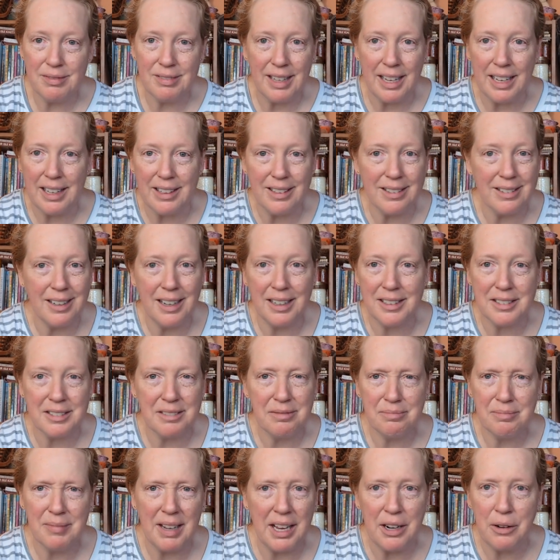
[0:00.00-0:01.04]

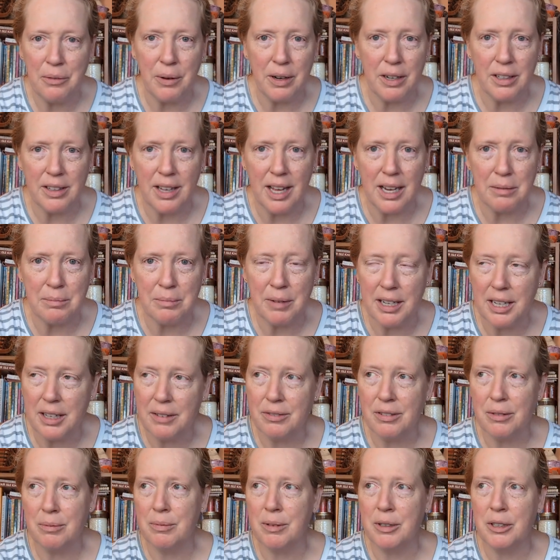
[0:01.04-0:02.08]
I don't want a lot of
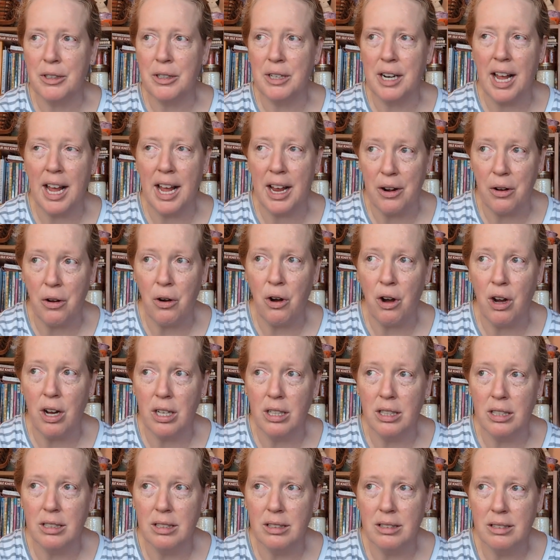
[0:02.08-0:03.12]
money from her at
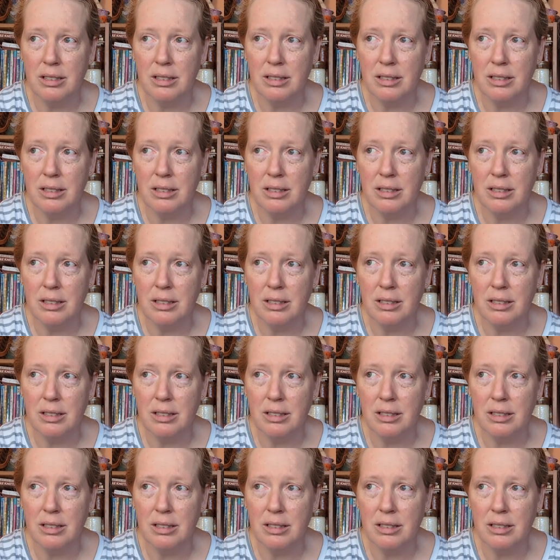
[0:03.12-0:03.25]
all.